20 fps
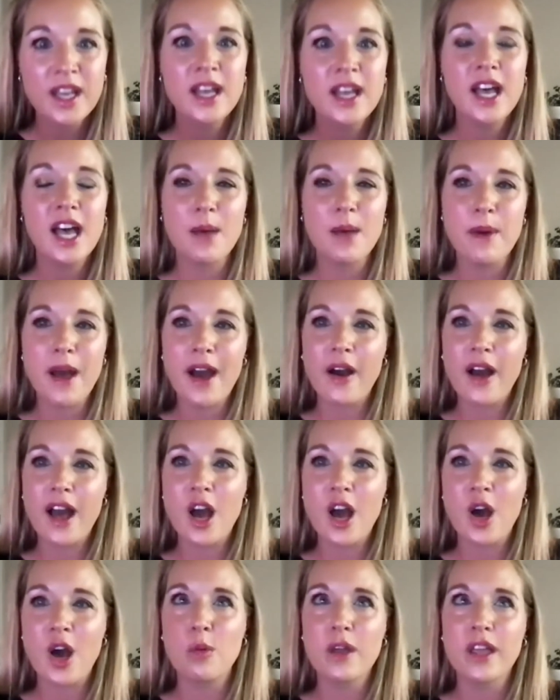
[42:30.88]
about
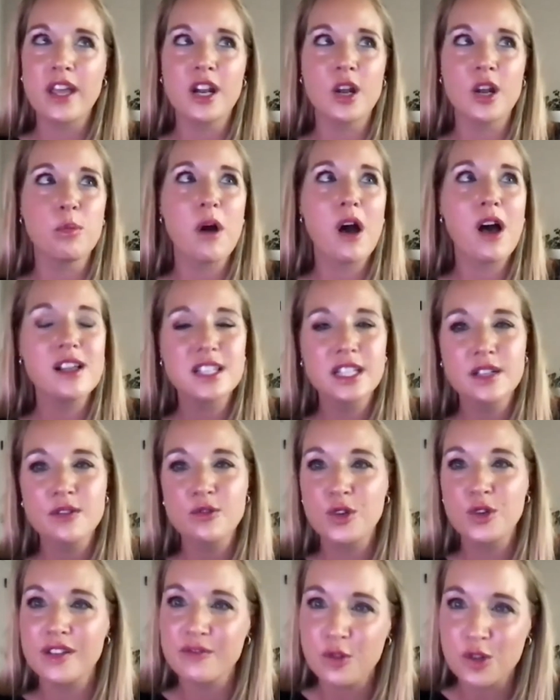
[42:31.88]
how, positive
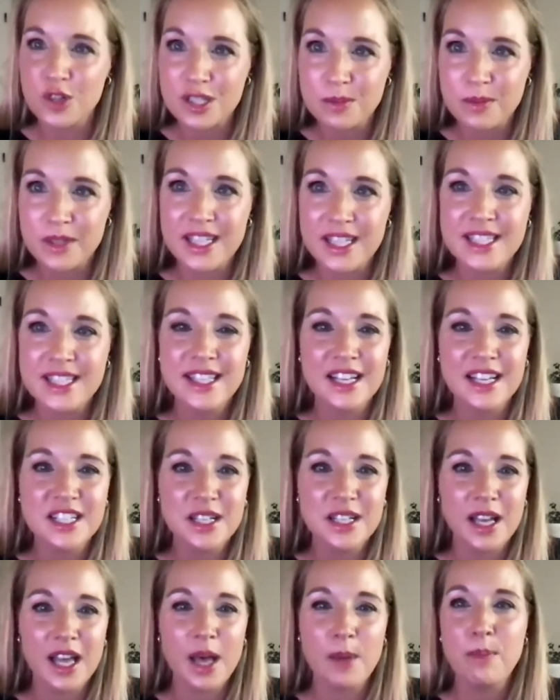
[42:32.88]
reinforcement is such
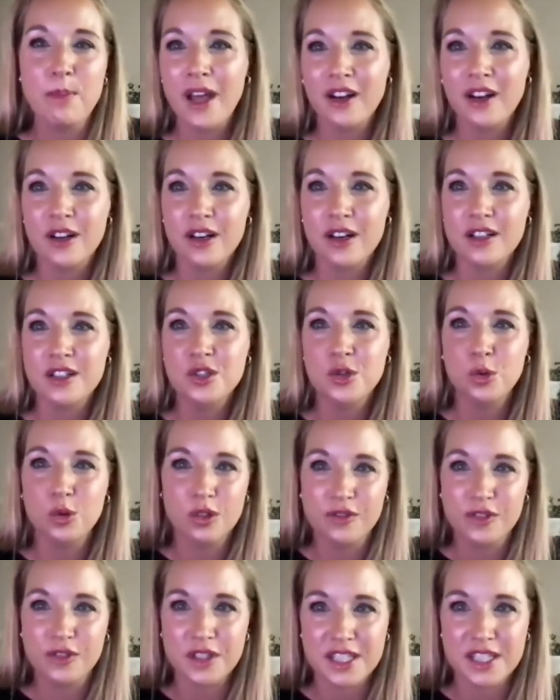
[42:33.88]
a better tool
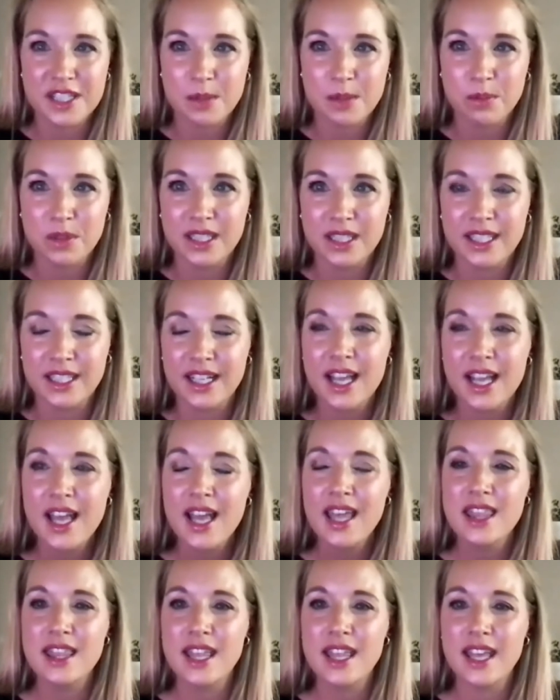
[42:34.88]
for discipline
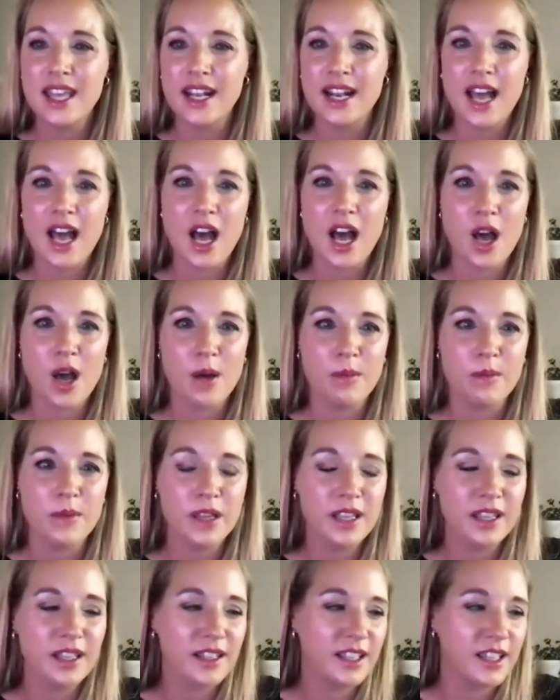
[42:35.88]
than,
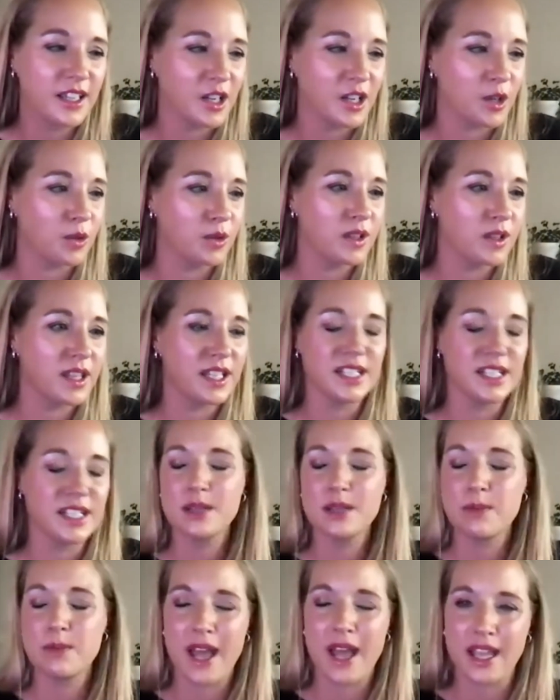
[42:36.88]
than
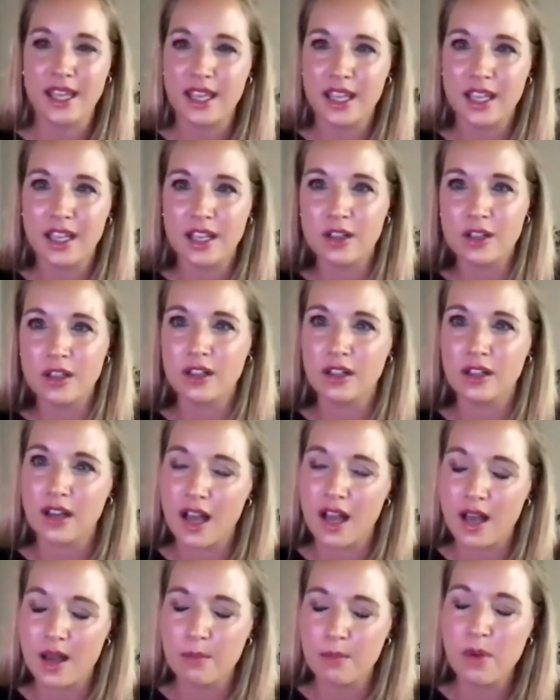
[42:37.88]
spanking
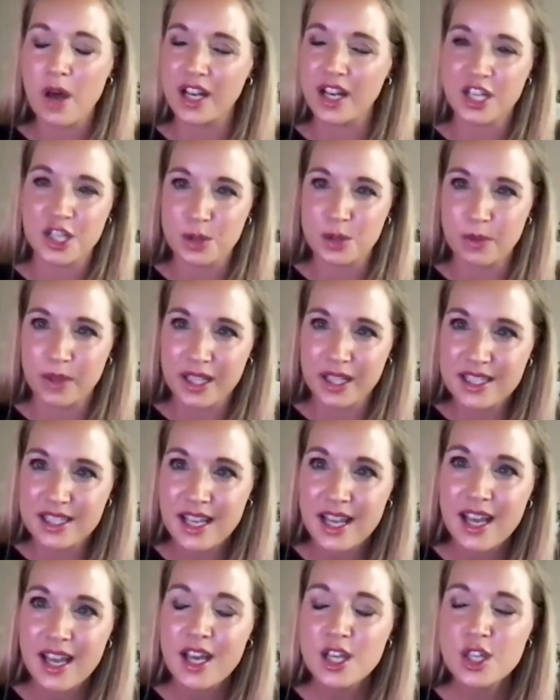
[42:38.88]
or punishment.
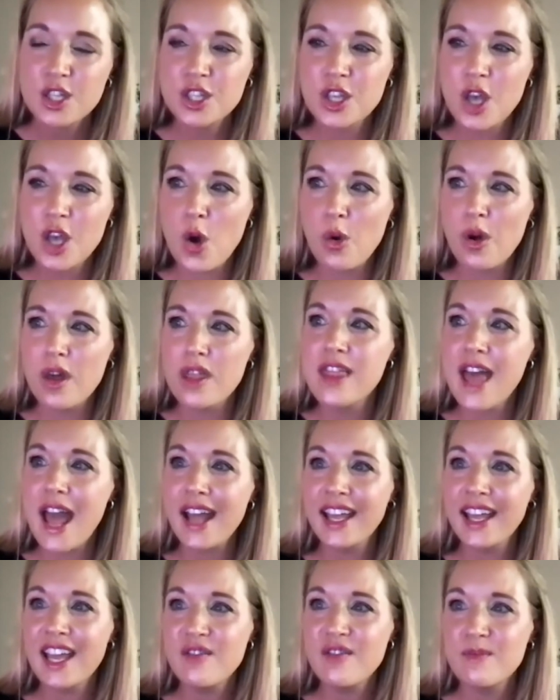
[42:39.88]
So that
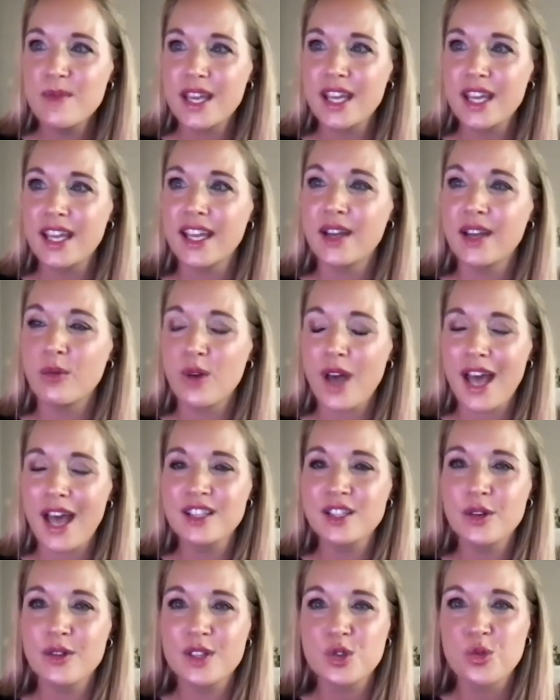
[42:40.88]
gave me, as
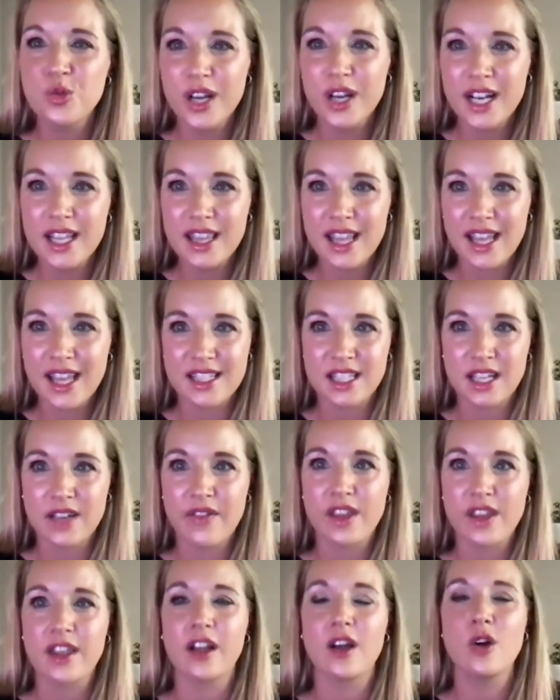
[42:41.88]
I was reading that stuff, I
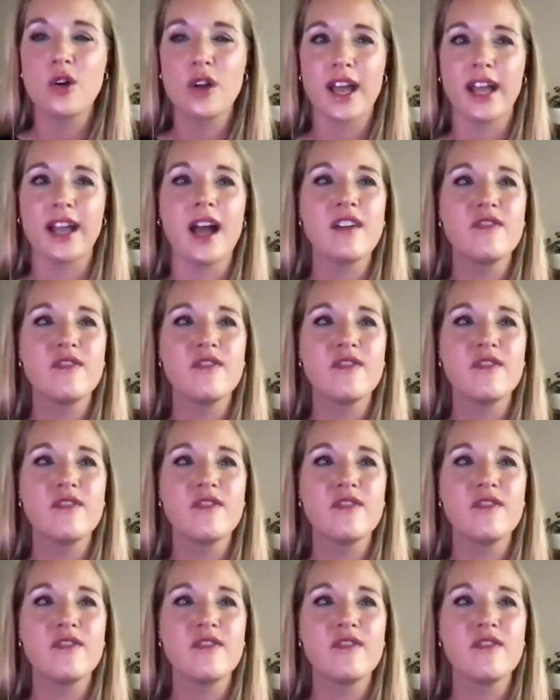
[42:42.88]
thought, okay,